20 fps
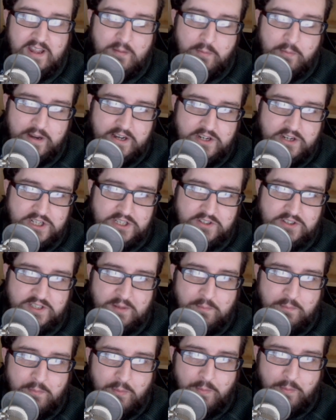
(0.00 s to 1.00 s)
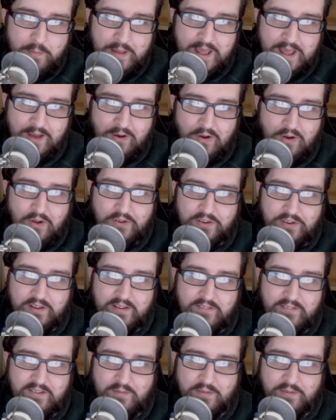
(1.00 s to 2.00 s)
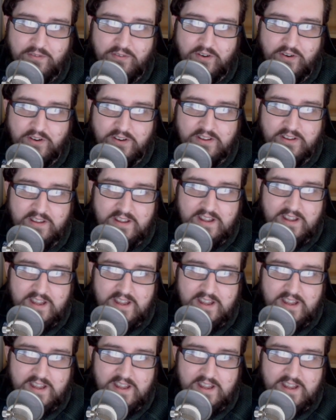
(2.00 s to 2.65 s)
But it just looks a bit odd from the front.